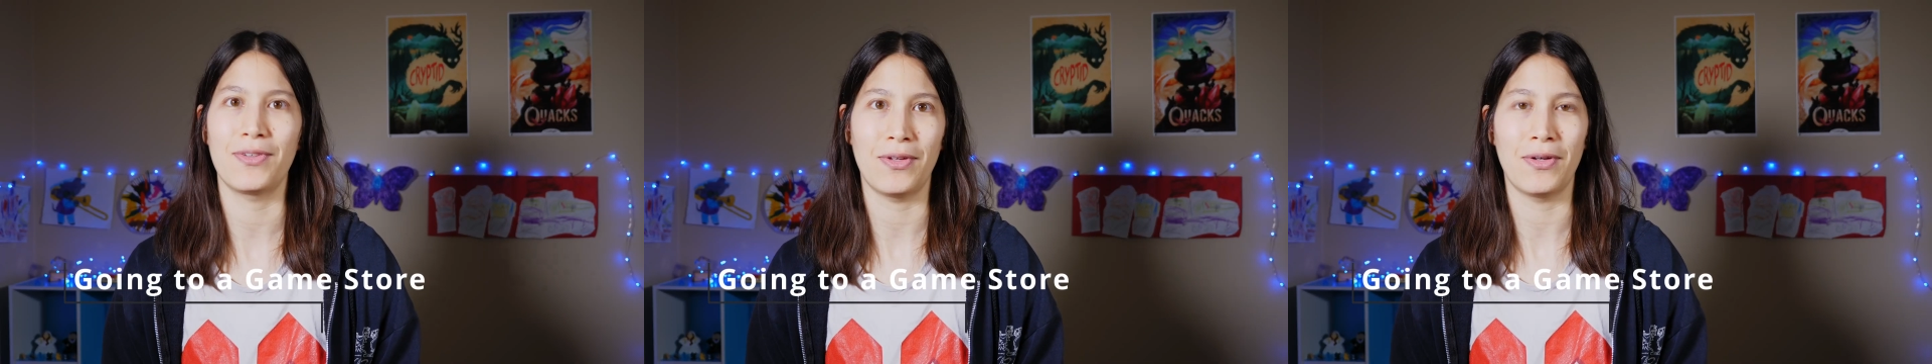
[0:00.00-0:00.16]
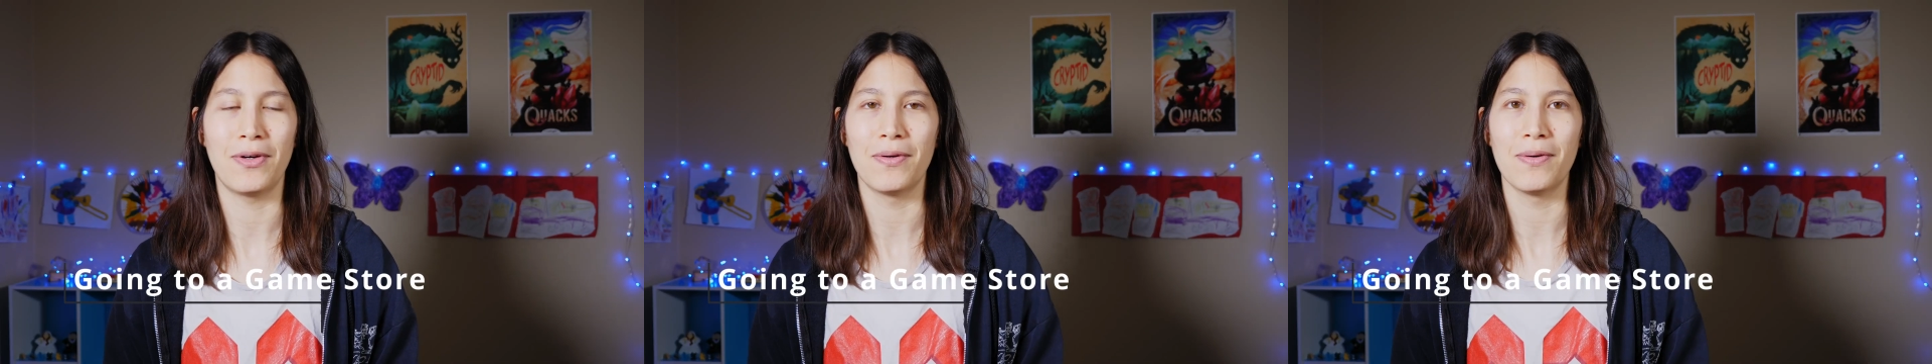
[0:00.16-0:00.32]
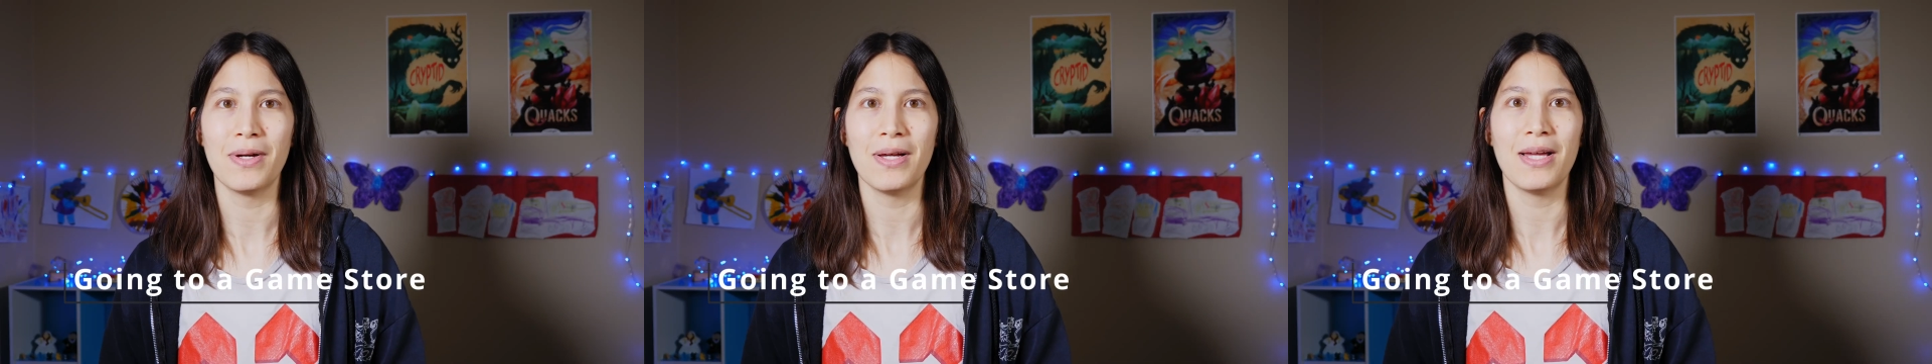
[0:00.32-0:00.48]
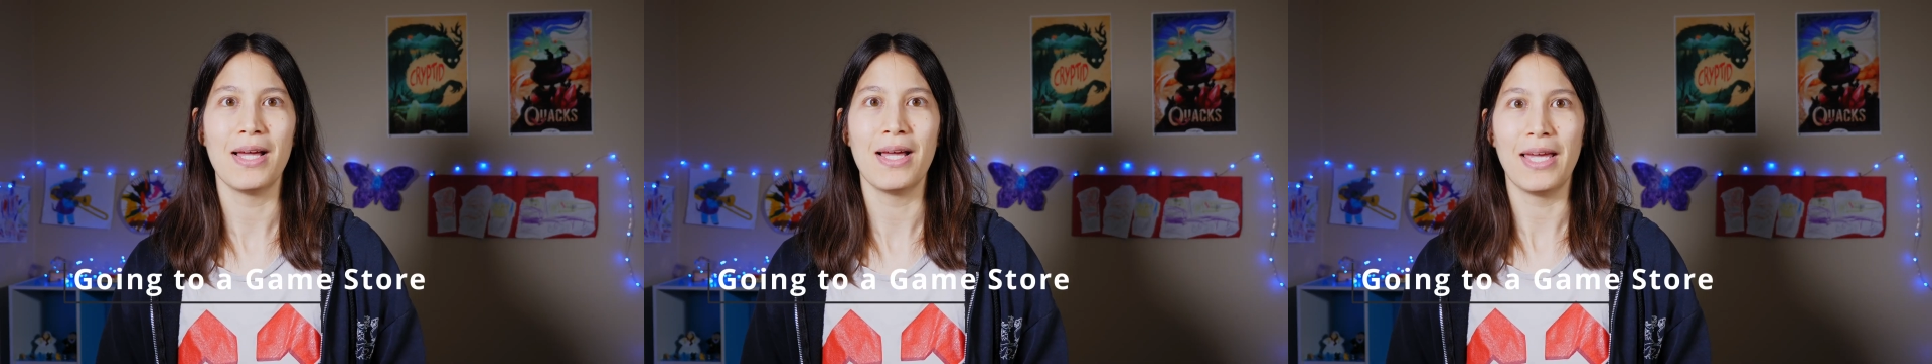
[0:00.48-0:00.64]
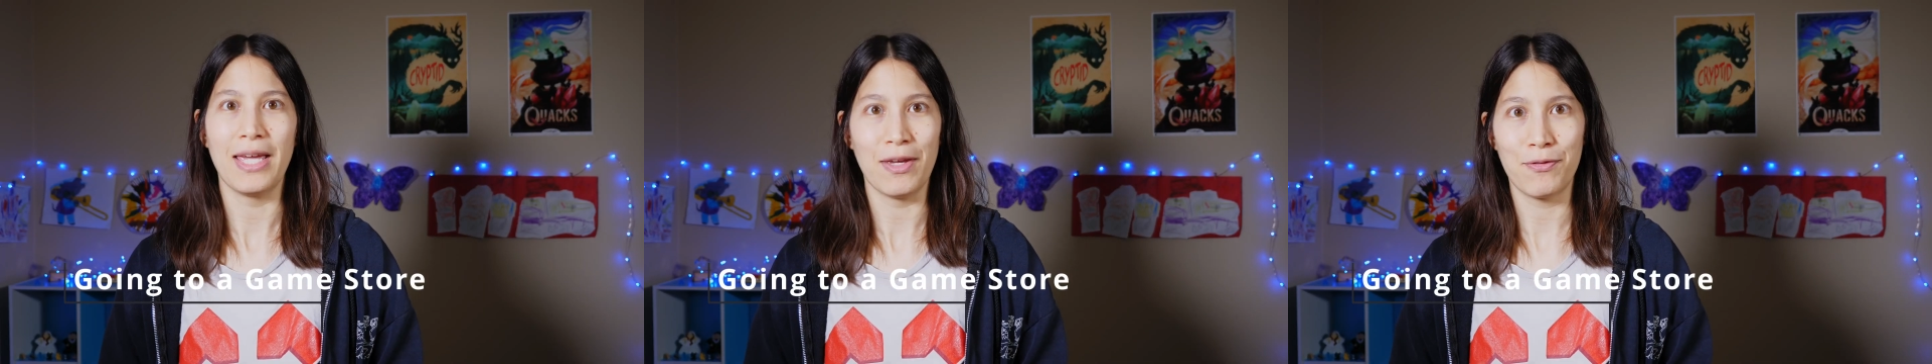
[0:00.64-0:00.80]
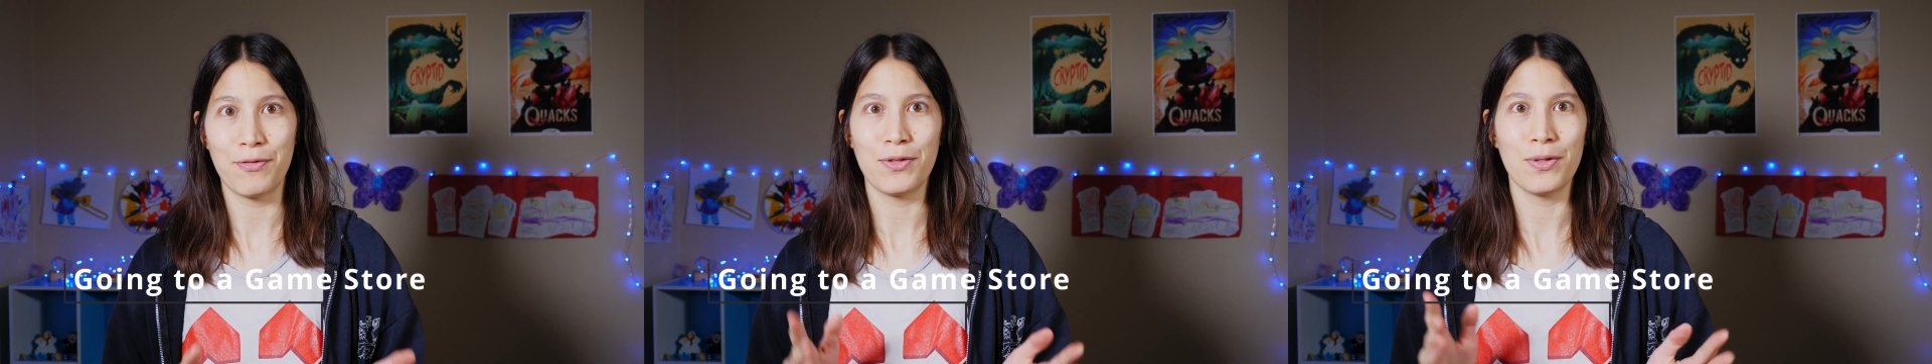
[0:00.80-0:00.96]
So
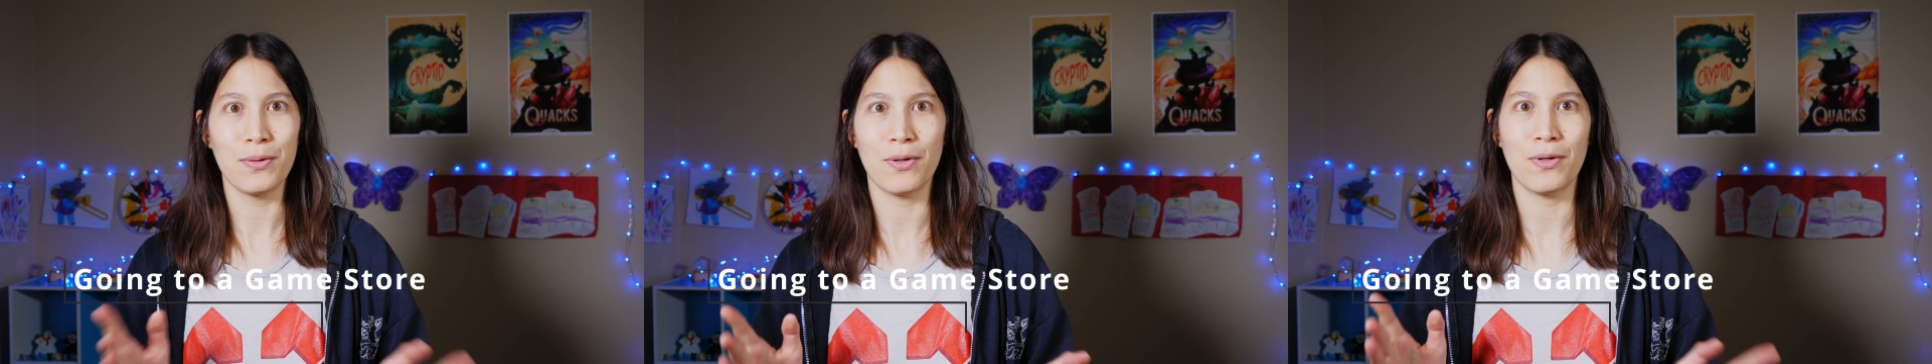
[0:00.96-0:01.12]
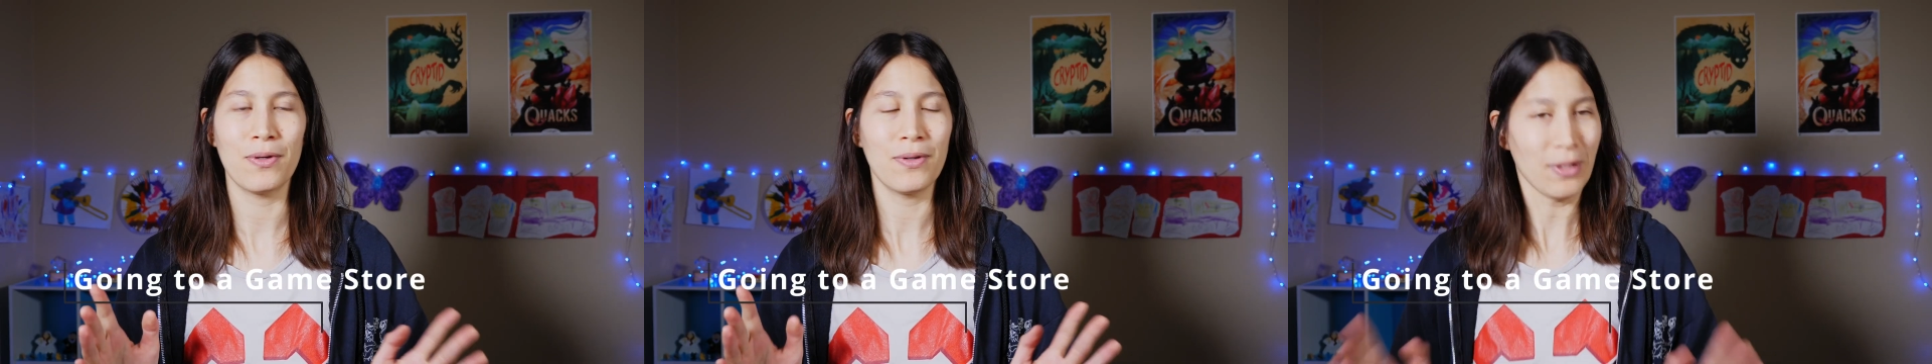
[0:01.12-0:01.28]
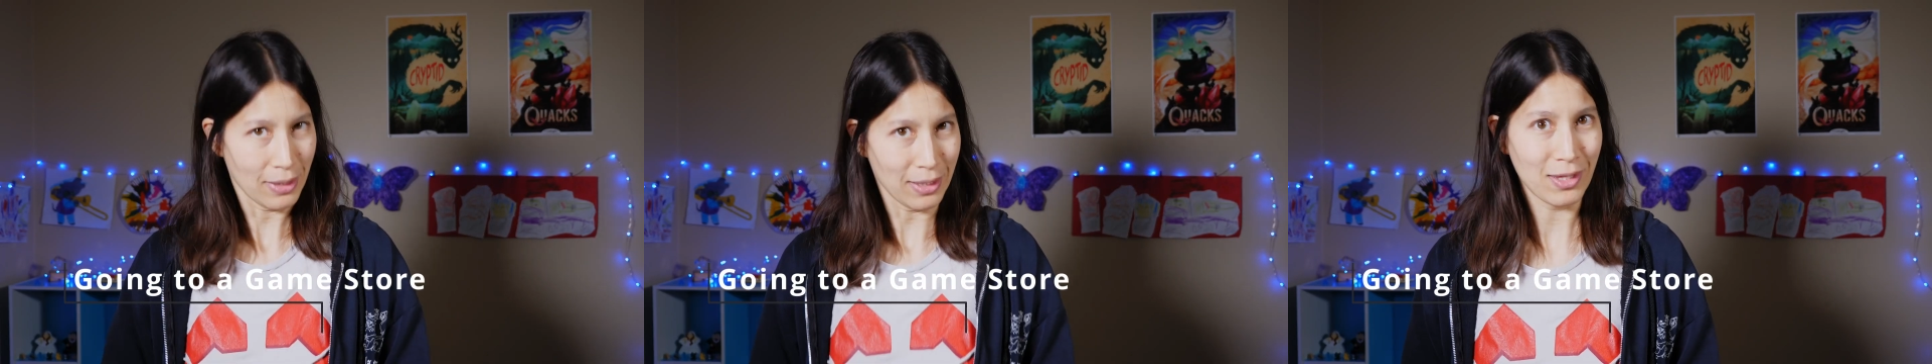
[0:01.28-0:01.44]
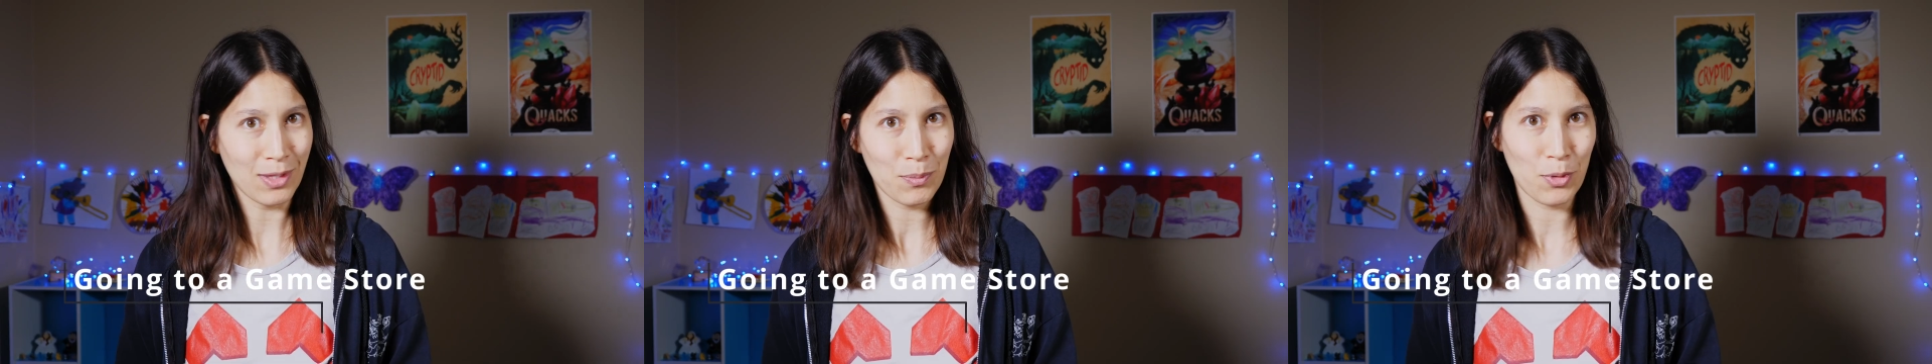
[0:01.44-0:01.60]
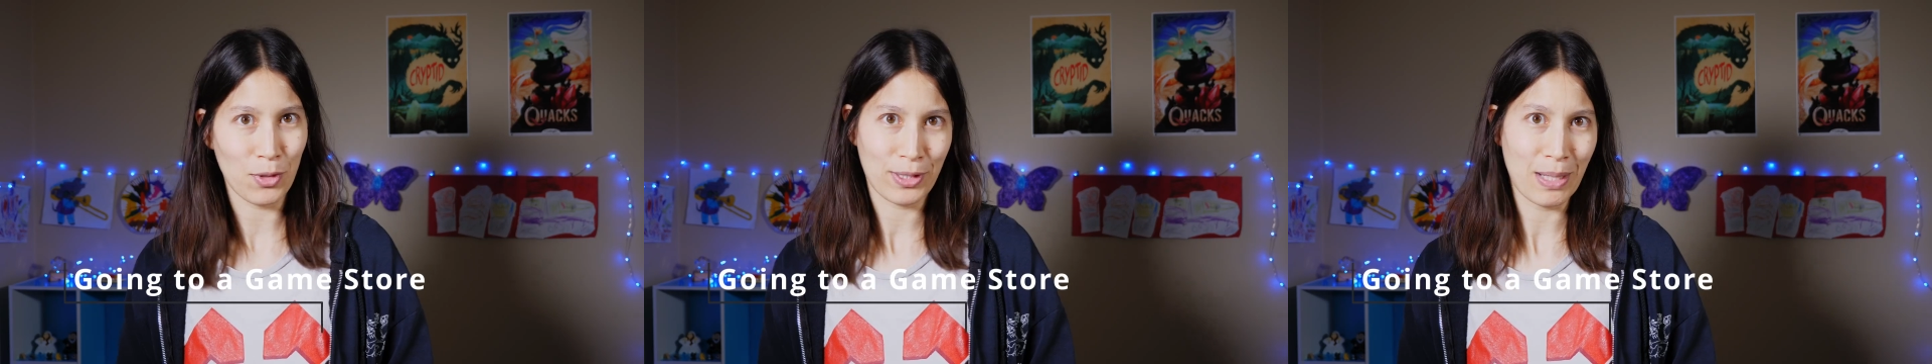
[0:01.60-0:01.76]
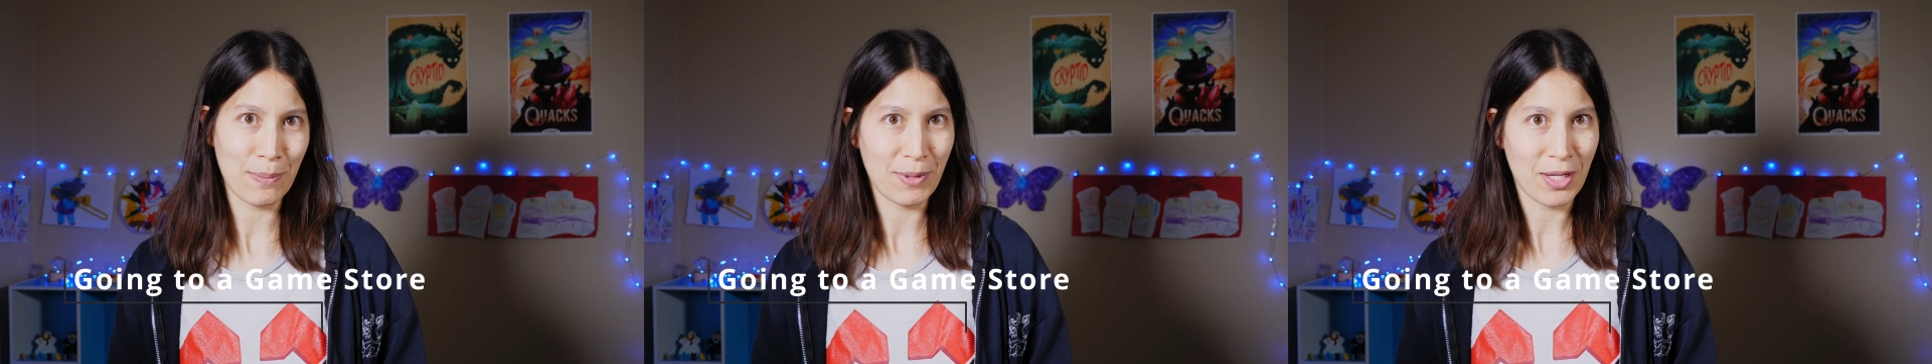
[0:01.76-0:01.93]
if you're in the
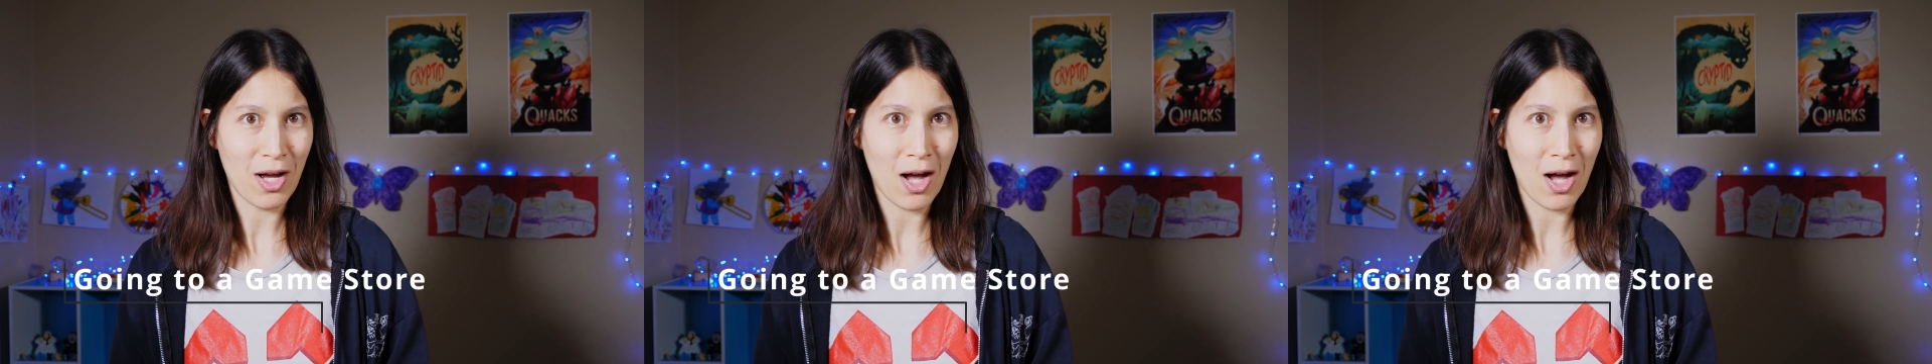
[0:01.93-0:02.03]
board gaming